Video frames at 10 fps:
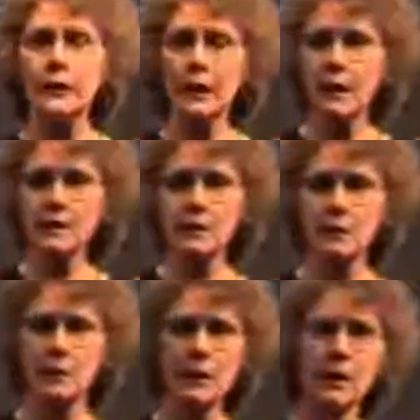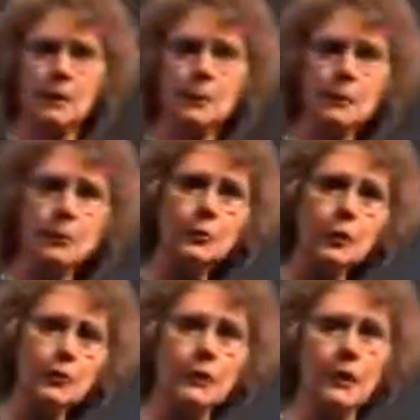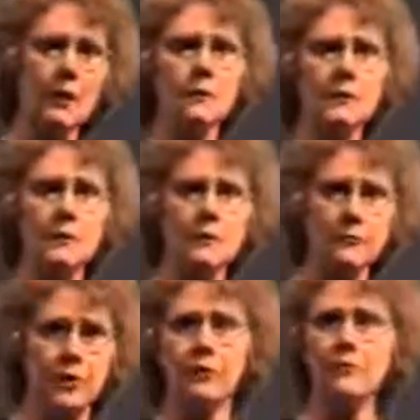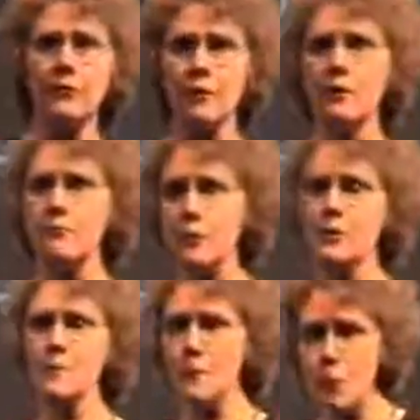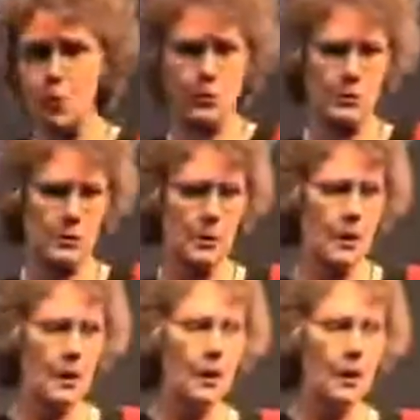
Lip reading: and calcium. A lot of people know that calcium is very, very, very important.